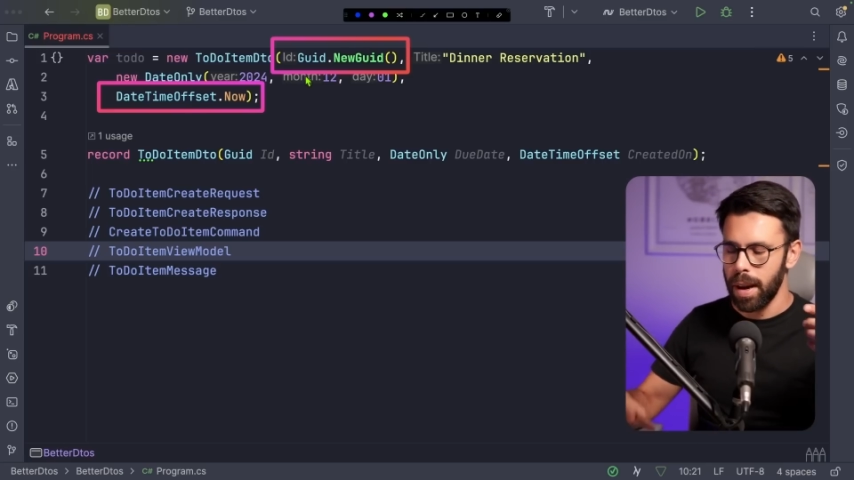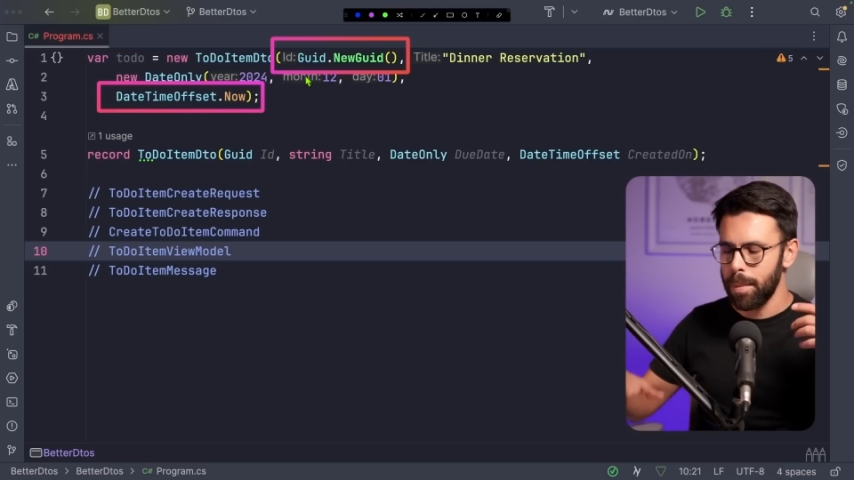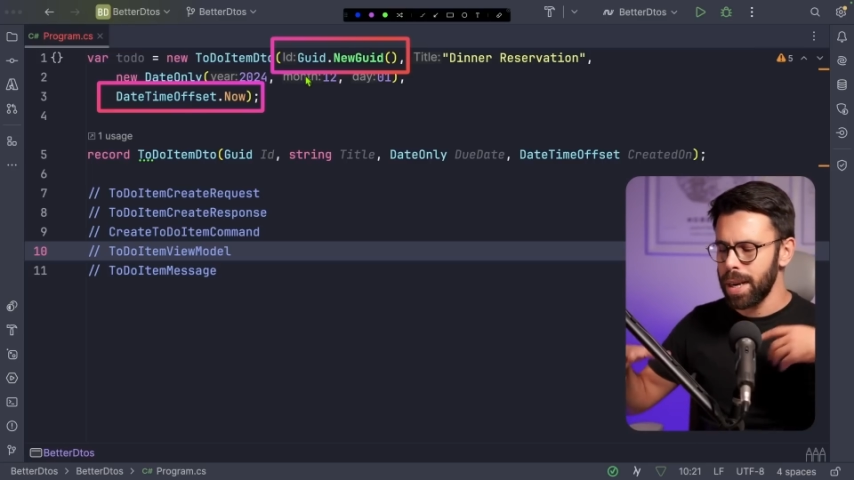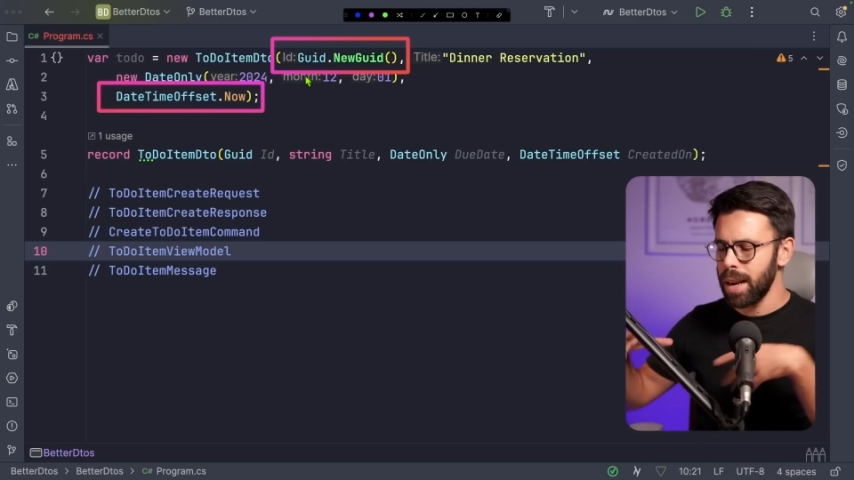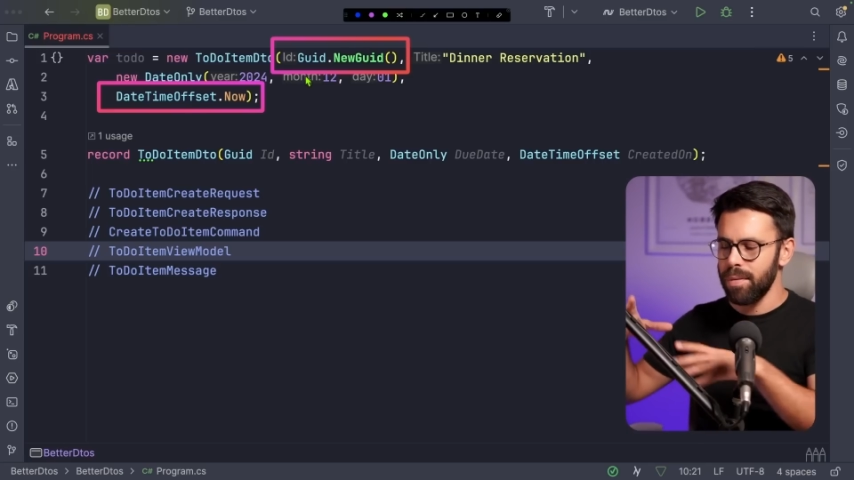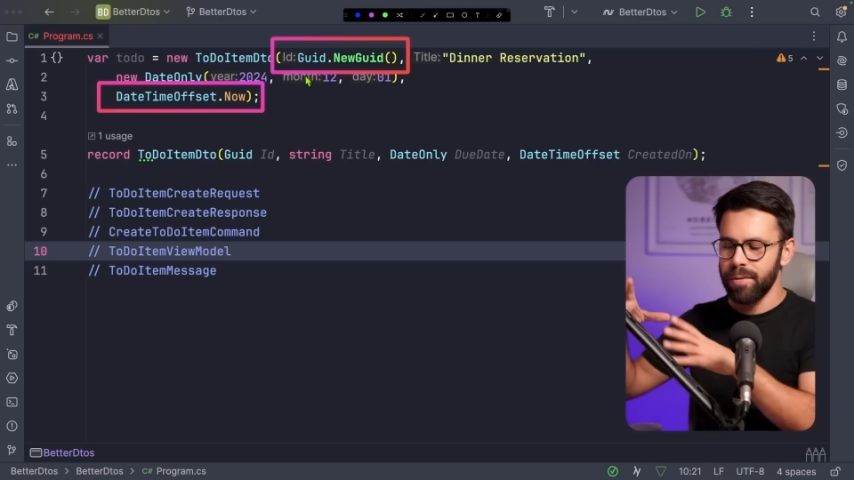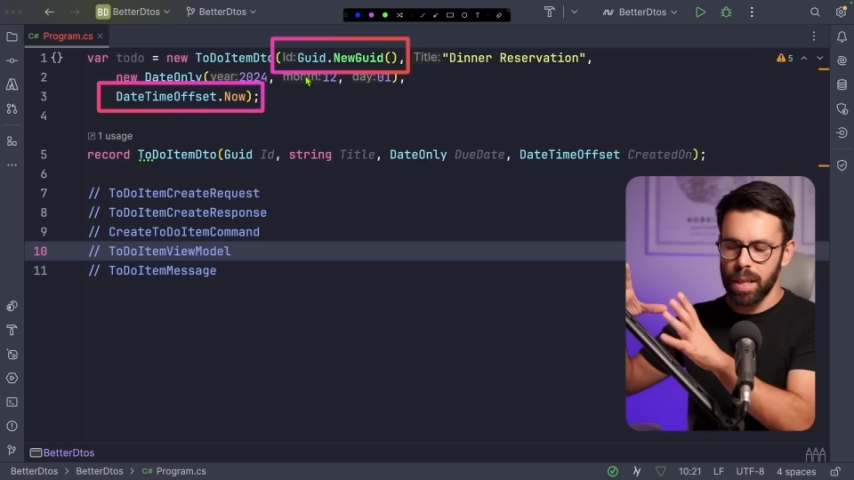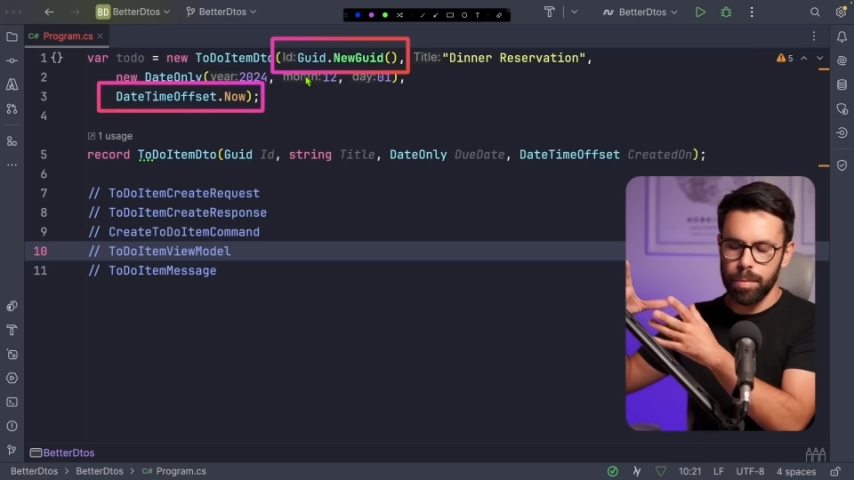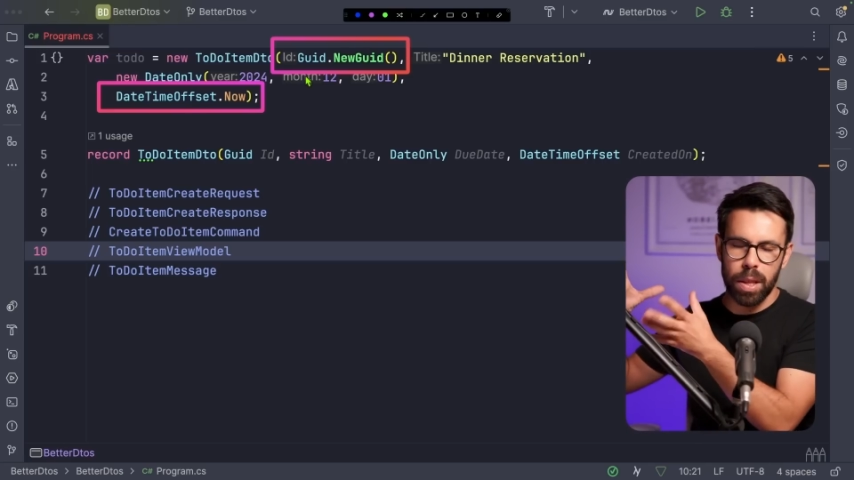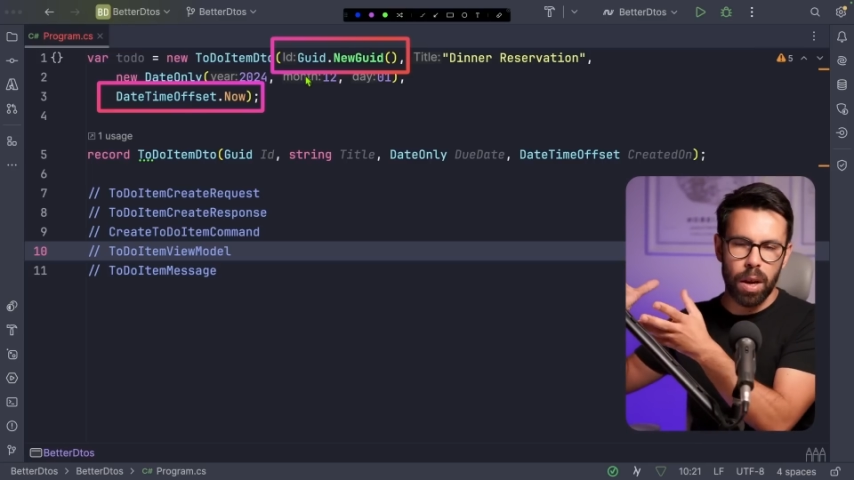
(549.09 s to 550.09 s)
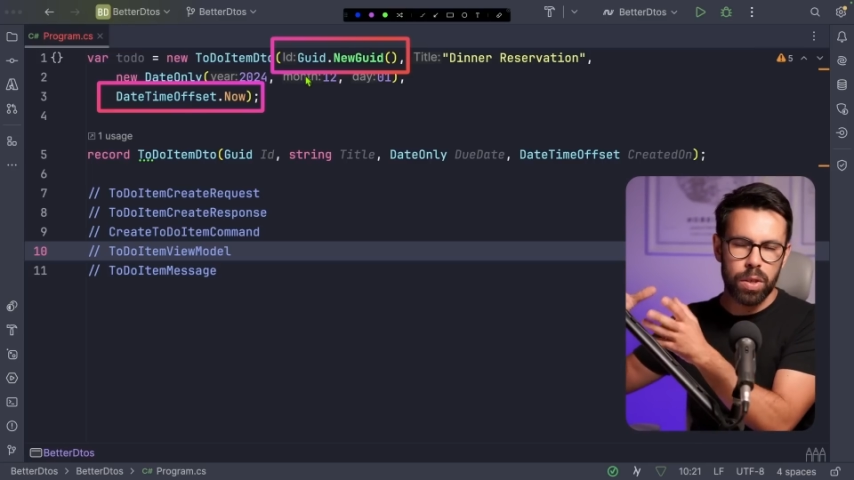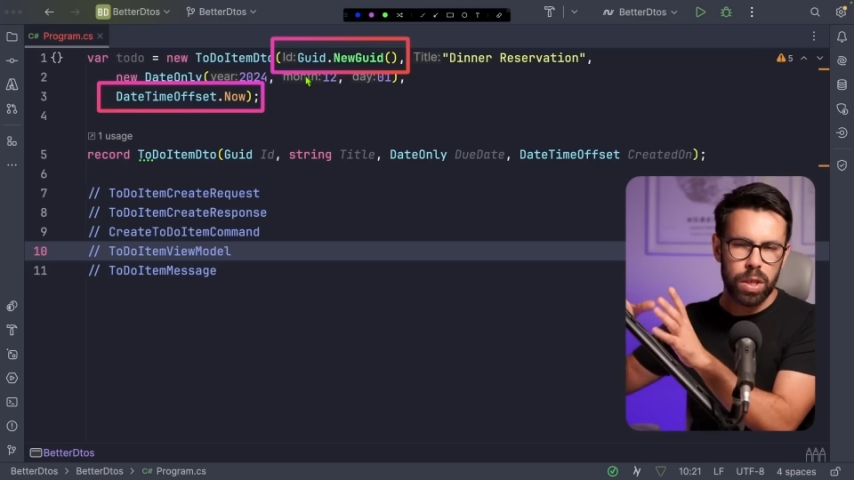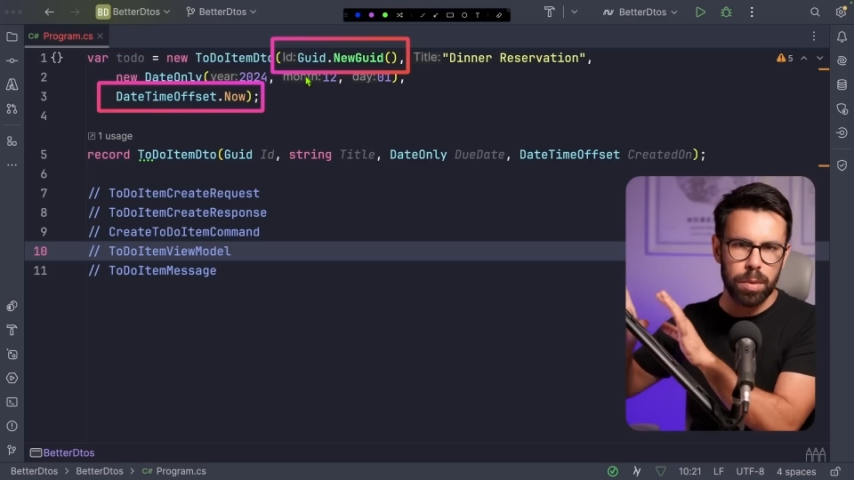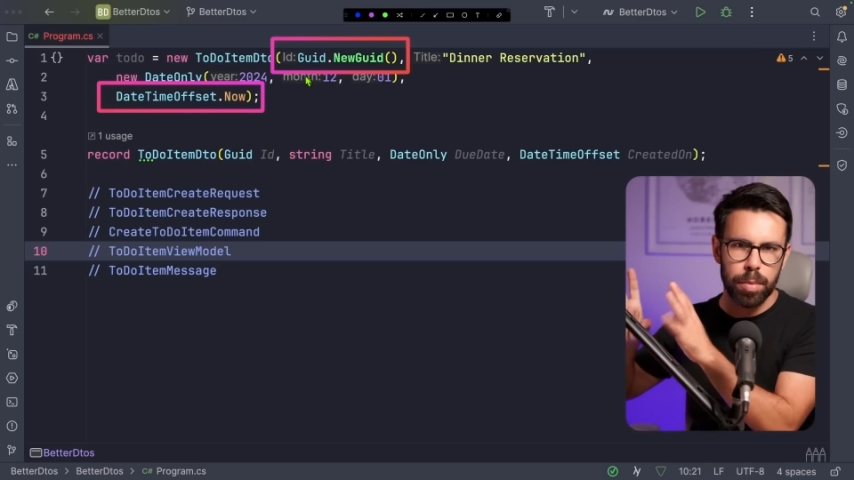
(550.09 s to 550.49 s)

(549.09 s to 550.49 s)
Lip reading: I might have some logic